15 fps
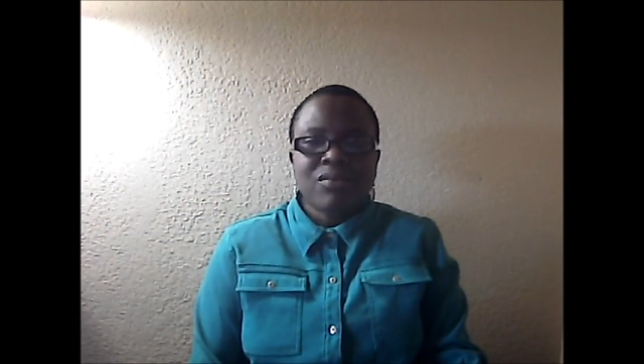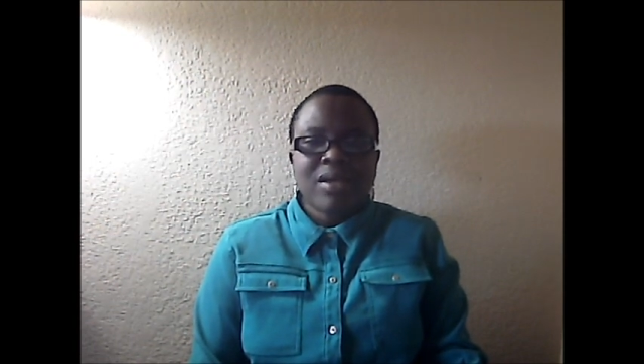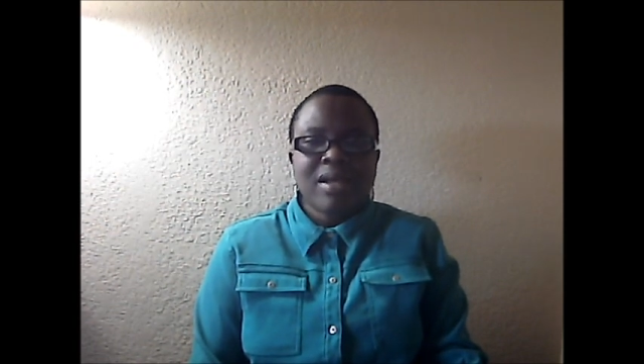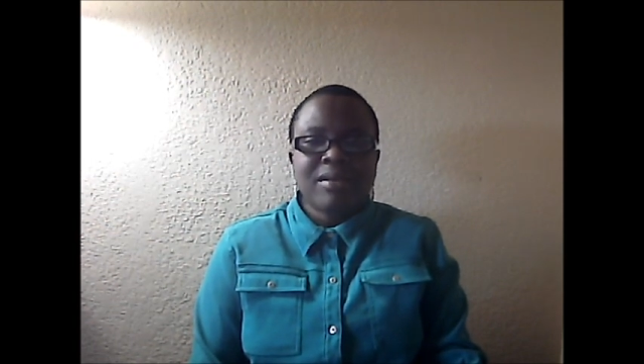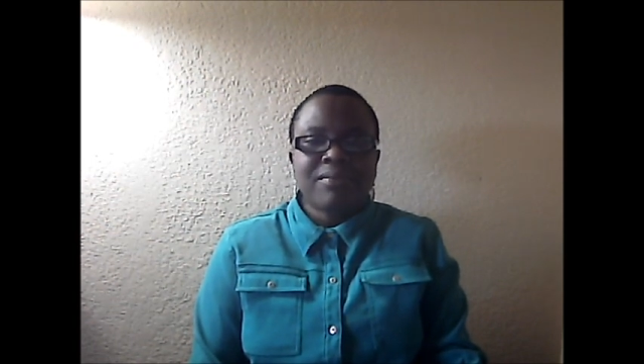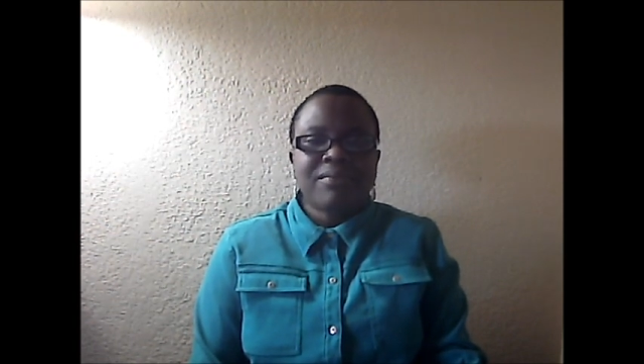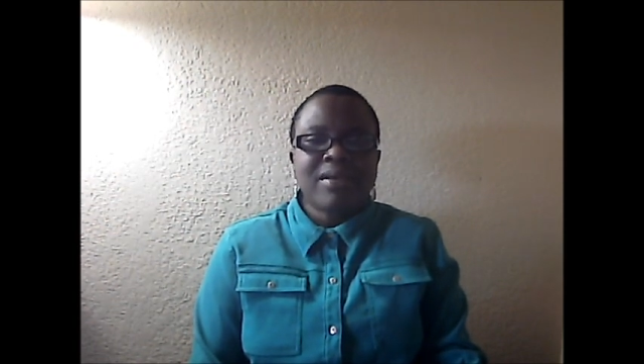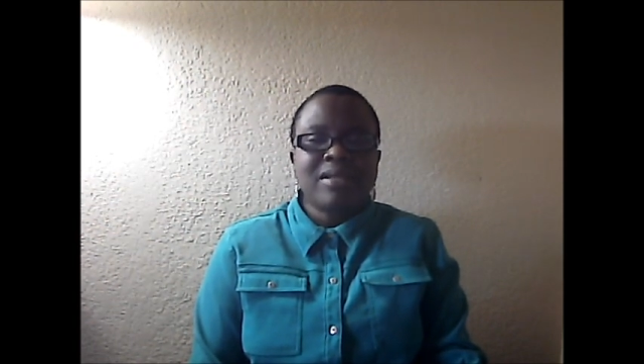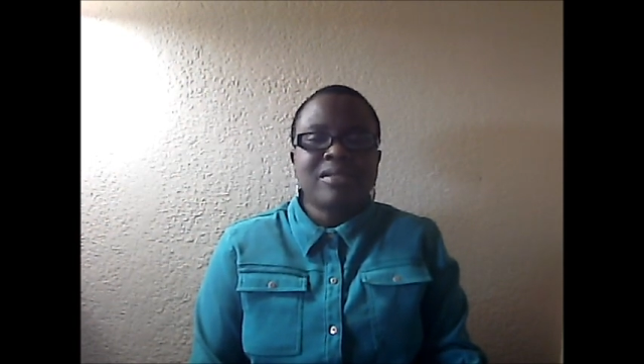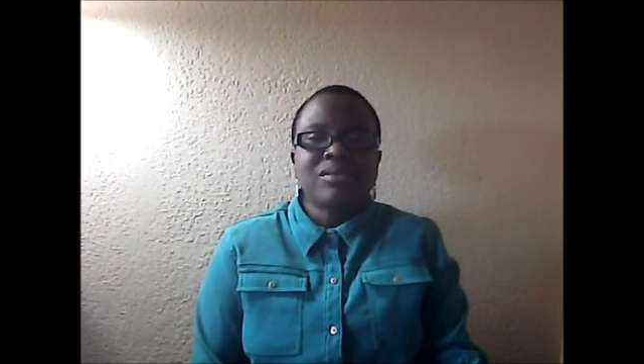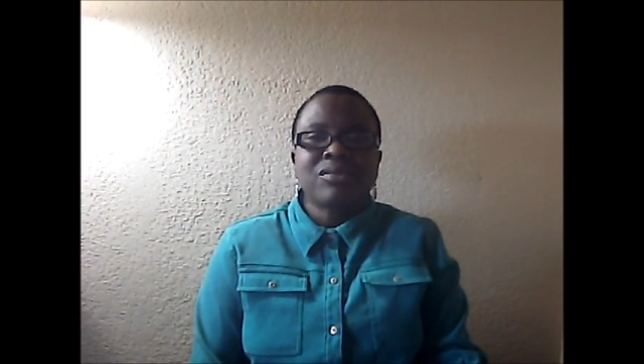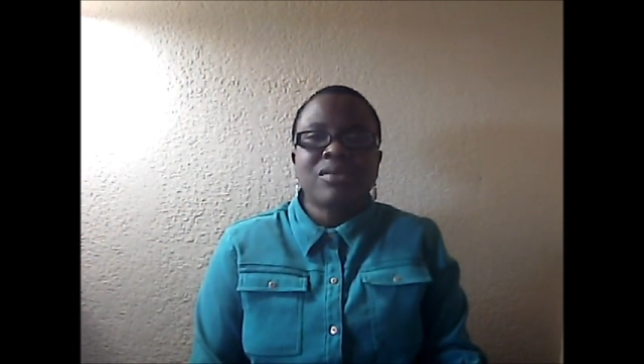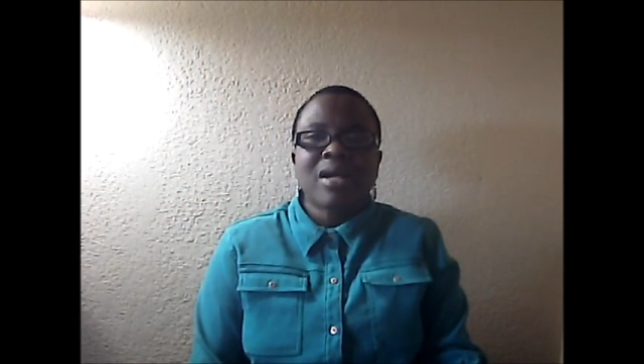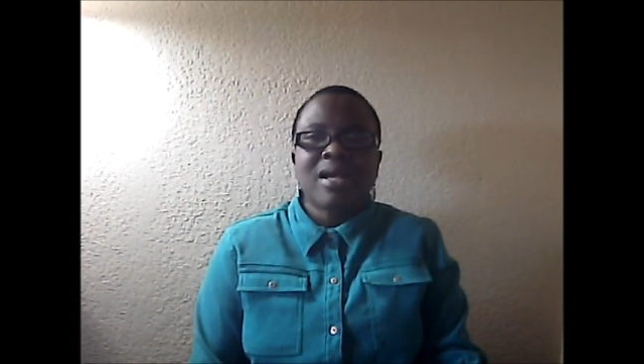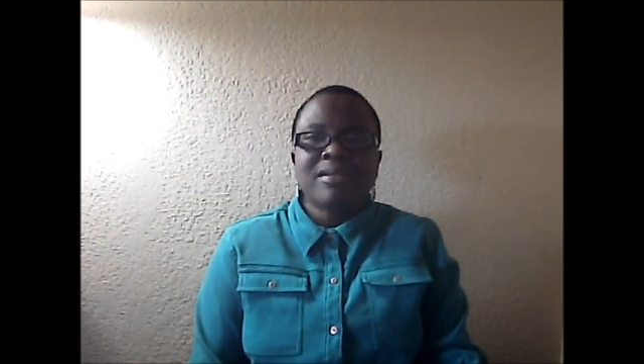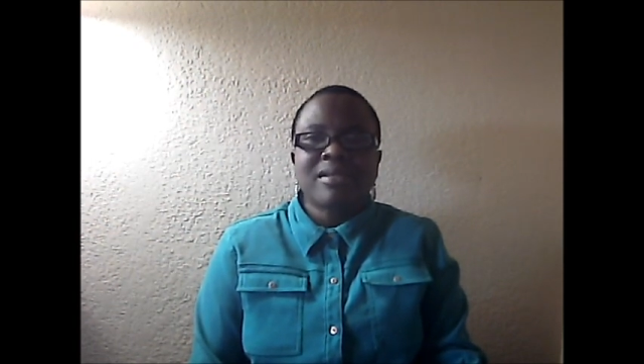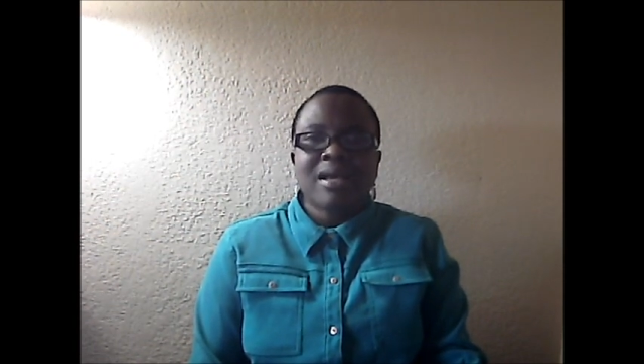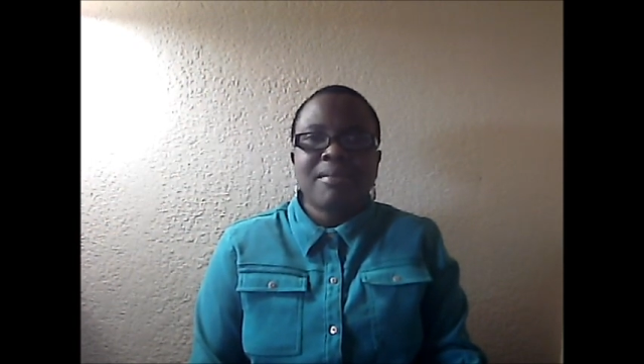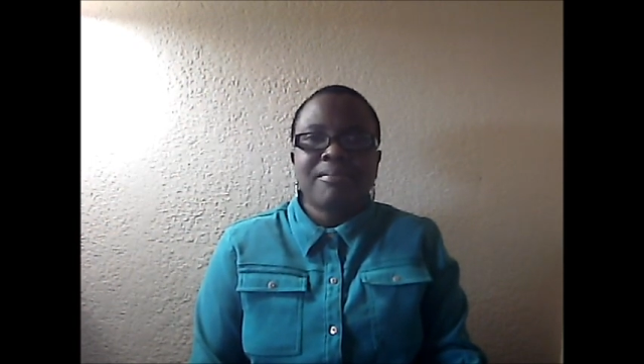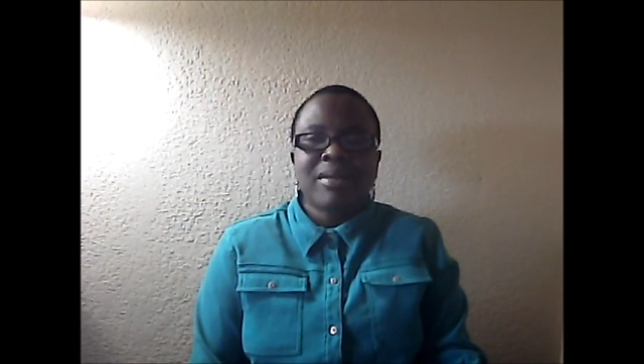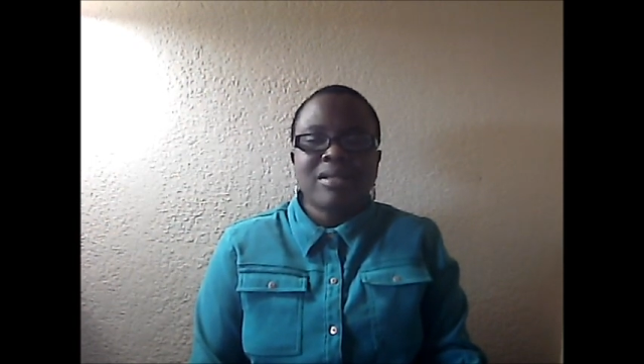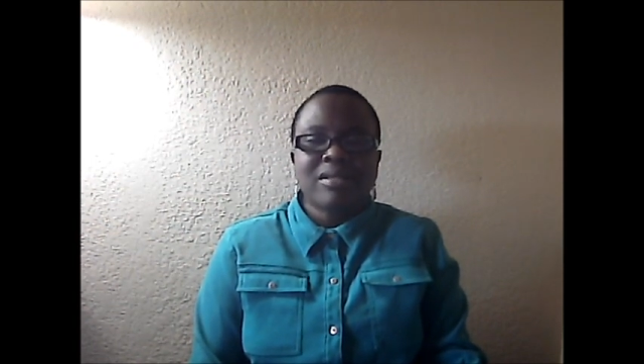we are referred to as
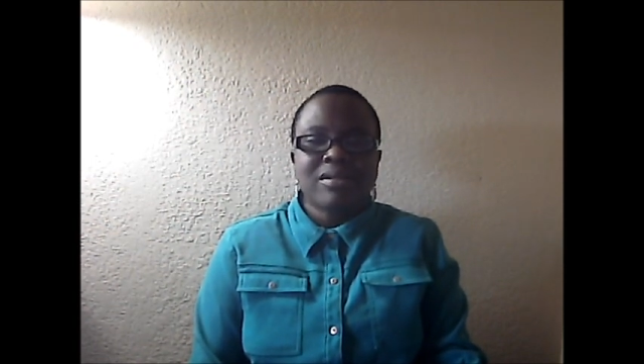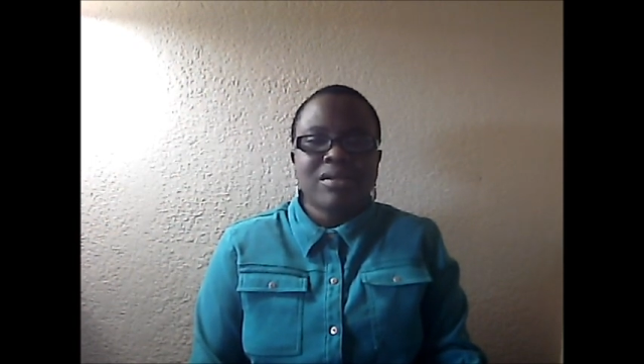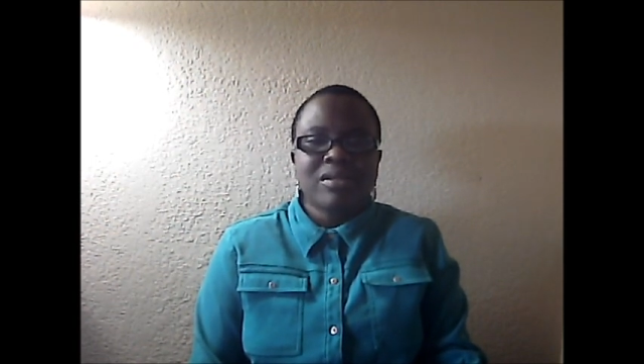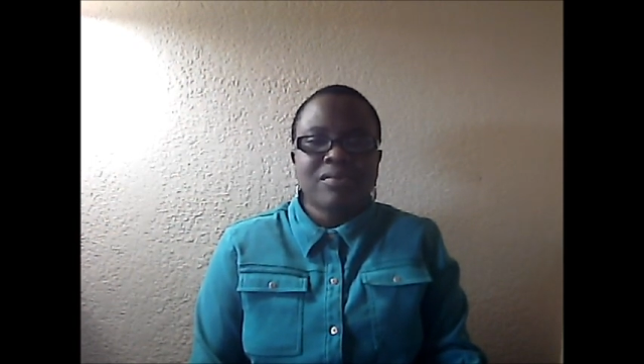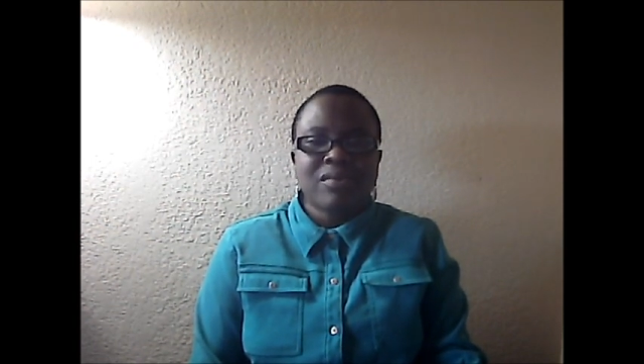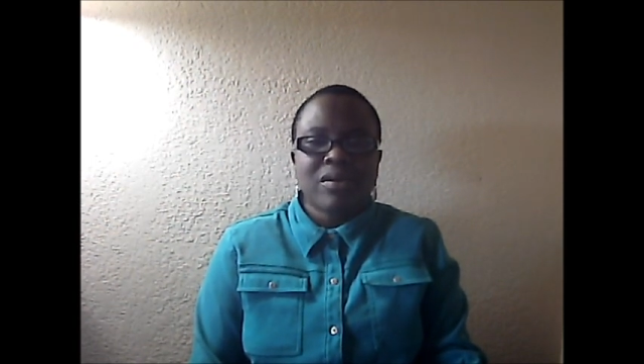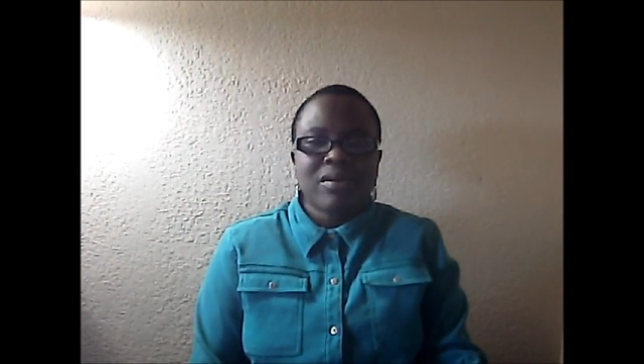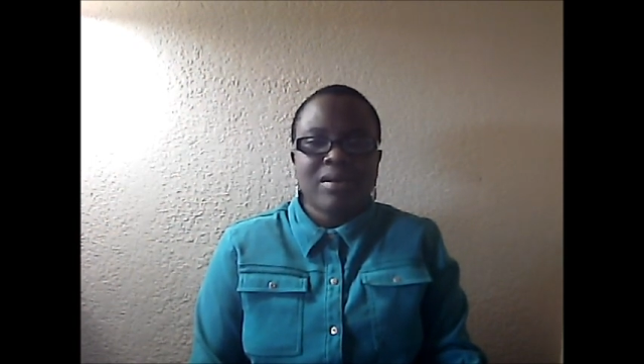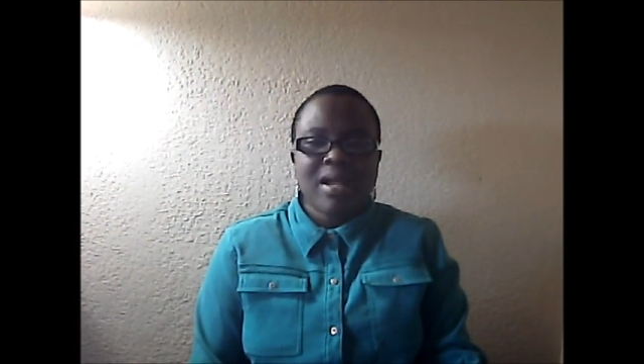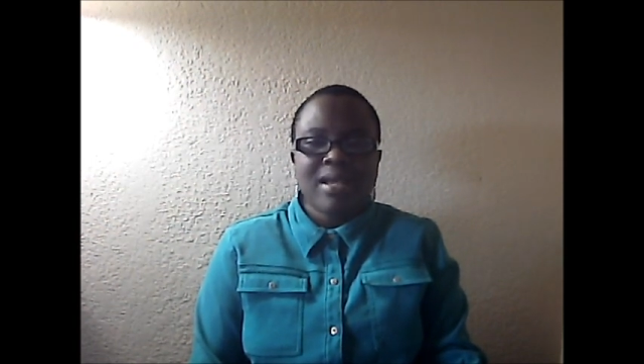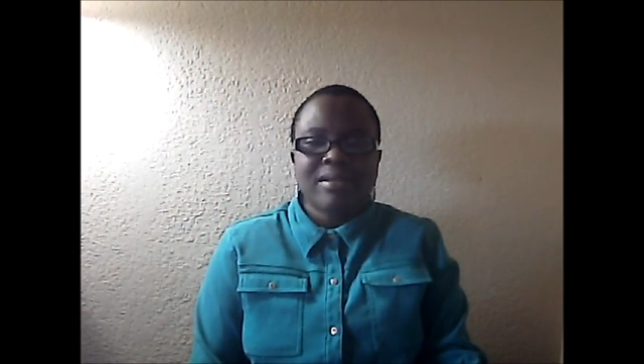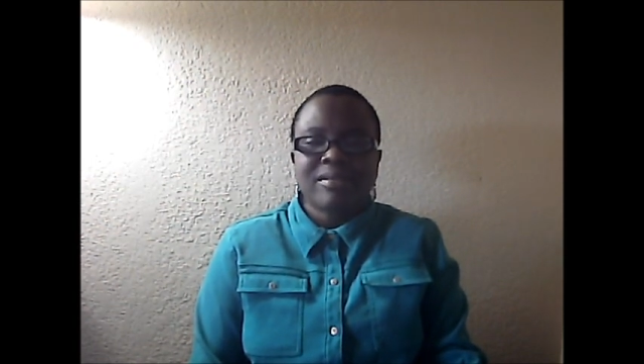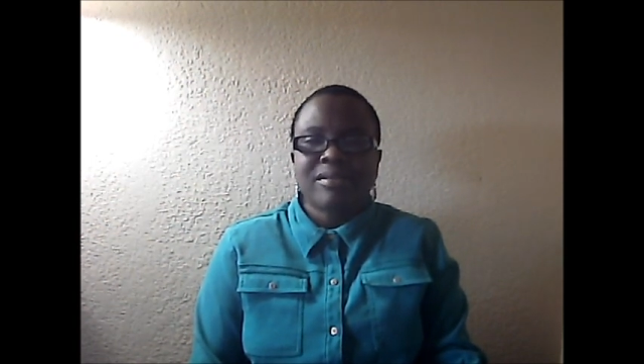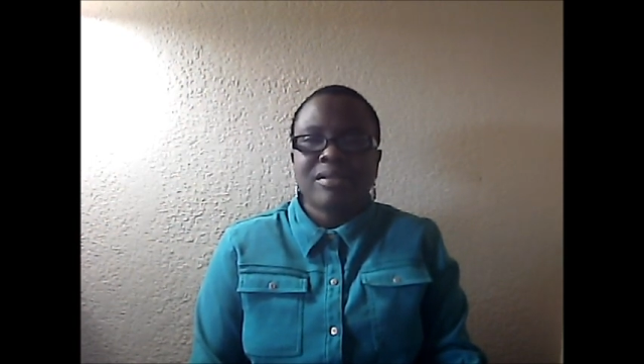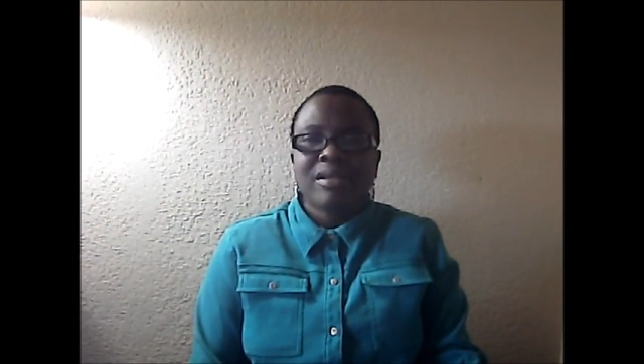ambassadors for Christ.